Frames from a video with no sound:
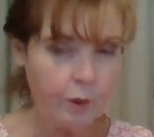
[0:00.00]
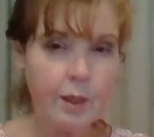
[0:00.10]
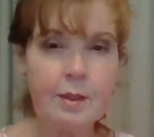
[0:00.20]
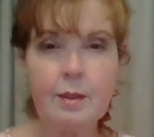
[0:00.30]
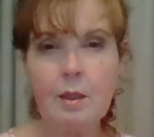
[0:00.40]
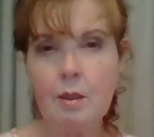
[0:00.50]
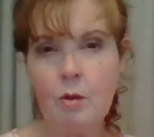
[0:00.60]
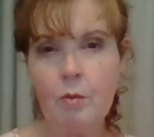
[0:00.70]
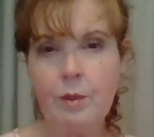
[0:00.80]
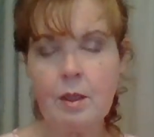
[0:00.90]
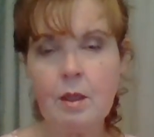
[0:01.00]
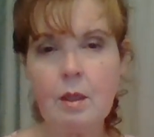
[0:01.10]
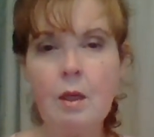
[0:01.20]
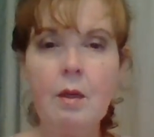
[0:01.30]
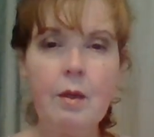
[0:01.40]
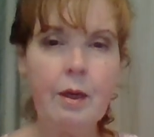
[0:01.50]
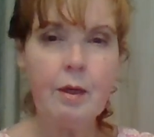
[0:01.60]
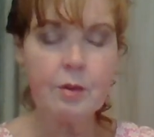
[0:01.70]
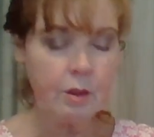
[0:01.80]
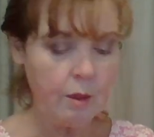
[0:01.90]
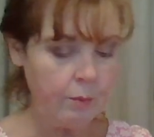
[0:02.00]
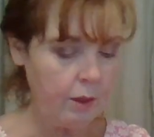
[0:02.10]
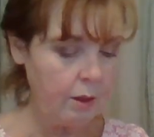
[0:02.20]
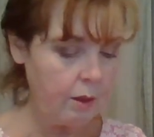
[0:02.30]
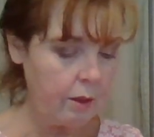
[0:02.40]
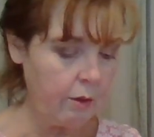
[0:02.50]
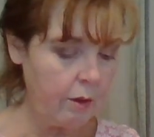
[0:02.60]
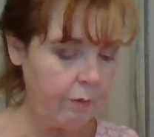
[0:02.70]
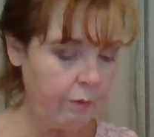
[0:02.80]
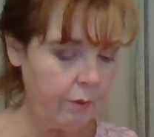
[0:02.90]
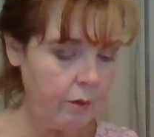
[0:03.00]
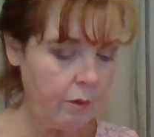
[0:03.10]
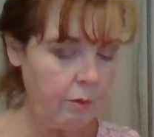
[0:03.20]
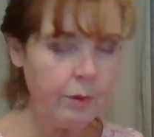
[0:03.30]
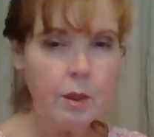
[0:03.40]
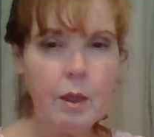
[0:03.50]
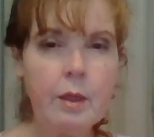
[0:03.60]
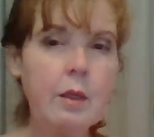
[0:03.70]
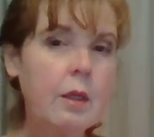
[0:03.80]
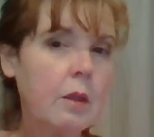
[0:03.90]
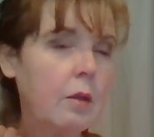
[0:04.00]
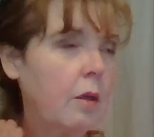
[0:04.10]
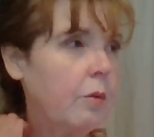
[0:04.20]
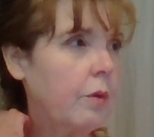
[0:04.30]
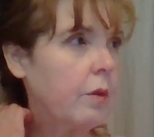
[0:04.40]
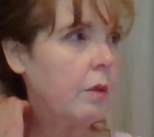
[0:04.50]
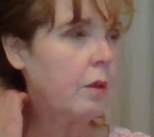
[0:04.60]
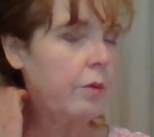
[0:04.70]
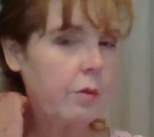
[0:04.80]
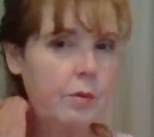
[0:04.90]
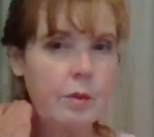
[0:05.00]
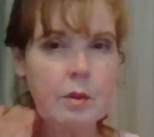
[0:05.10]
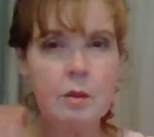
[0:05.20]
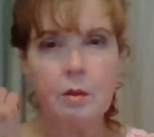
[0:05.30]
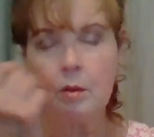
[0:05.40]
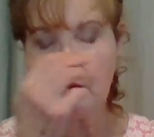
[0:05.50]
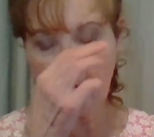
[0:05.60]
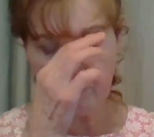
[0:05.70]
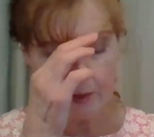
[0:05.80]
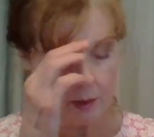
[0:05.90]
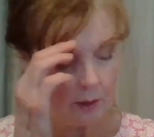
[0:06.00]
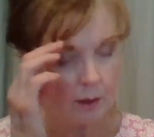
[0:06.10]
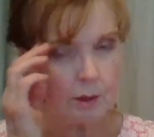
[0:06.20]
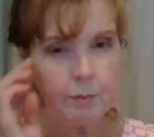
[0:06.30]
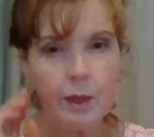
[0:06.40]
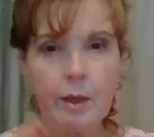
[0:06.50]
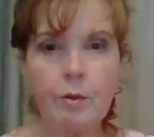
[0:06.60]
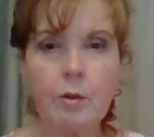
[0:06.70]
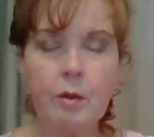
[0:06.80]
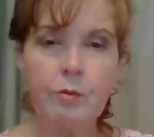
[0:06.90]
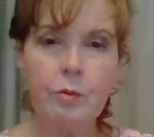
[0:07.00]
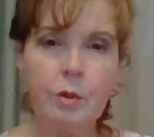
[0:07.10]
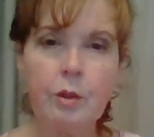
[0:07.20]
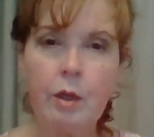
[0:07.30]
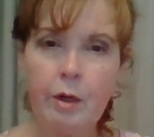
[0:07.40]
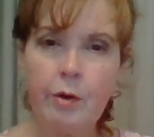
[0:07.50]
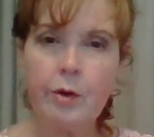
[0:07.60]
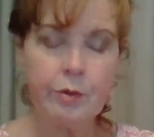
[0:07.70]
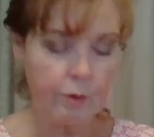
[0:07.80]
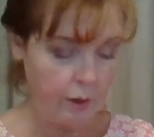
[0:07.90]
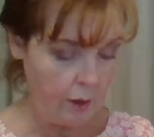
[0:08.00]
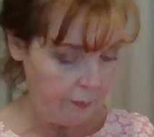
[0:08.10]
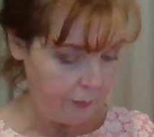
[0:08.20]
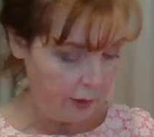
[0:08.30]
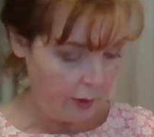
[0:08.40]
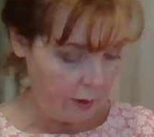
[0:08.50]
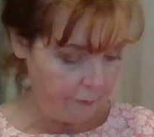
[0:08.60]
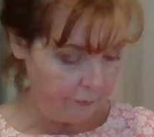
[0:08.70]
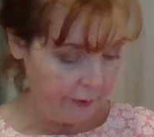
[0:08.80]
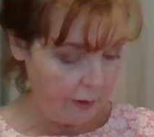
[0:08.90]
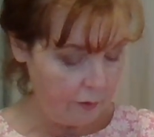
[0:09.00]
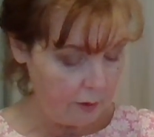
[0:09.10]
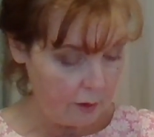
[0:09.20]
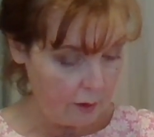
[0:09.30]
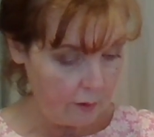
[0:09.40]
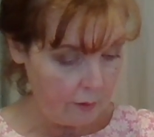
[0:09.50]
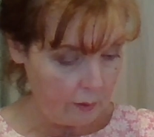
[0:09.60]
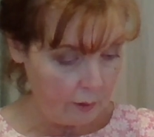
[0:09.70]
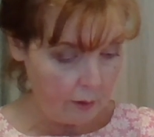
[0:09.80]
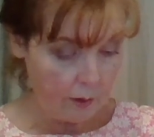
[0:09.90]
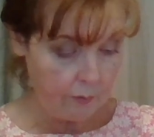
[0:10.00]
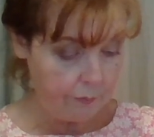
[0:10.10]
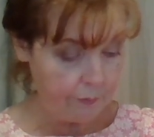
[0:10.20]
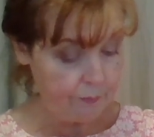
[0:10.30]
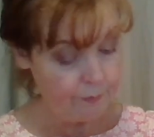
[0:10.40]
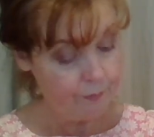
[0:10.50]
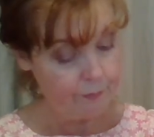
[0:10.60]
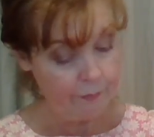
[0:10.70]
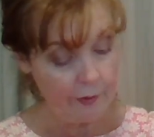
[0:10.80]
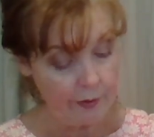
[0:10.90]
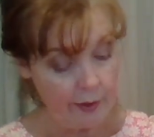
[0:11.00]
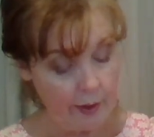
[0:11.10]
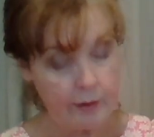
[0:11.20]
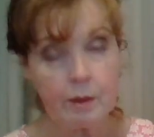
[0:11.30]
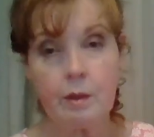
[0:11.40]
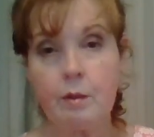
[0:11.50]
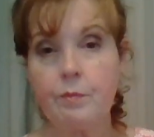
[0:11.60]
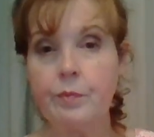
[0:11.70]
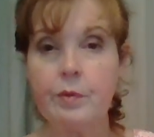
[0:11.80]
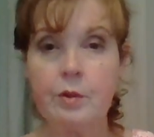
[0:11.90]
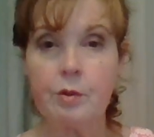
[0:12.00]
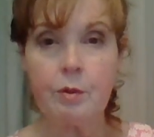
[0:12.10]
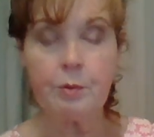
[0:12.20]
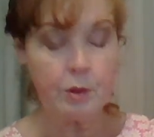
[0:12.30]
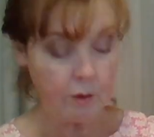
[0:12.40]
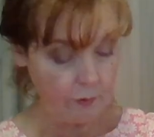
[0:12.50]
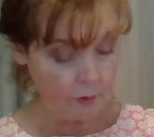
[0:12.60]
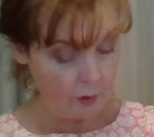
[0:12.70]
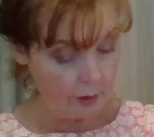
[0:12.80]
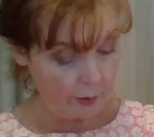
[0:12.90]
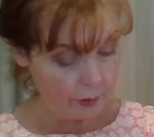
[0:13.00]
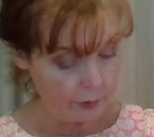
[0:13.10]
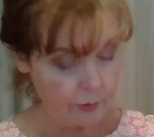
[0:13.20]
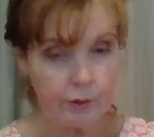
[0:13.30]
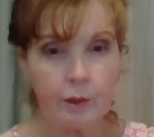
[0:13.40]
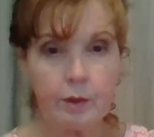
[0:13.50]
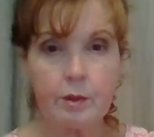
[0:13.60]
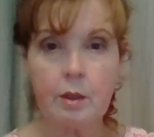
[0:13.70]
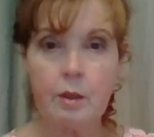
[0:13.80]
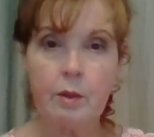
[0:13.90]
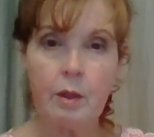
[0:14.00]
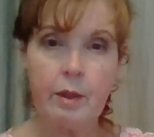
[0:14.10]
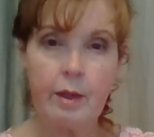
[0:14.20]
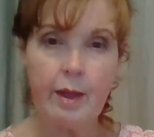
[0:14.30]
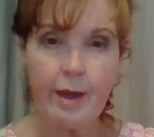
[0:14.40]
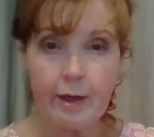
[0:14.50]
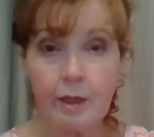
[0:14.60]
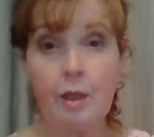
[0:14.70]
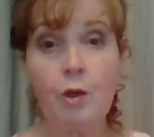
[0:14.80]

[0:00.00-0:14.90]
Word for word: what I said homemaking, housekeeping, caring for the home, and getting along with others in the home is a matter of good character. And I found the, a very excellent description of good characters that it's an, an adding